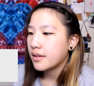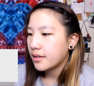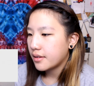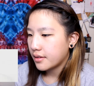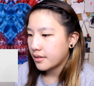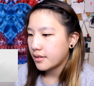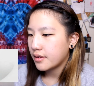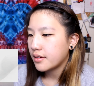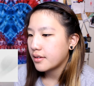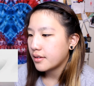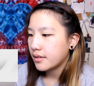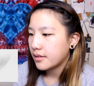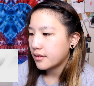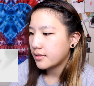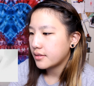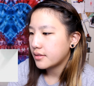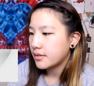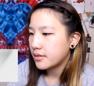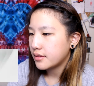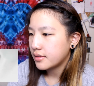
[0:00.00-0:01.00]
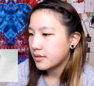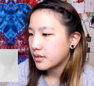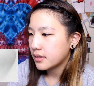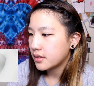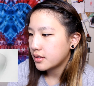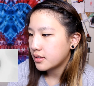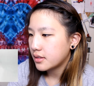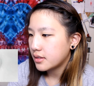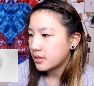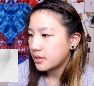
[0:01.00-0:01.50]

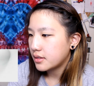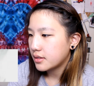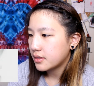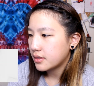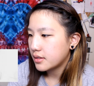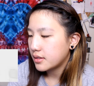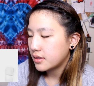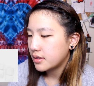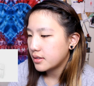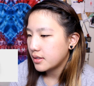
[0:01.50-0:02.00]
(silence)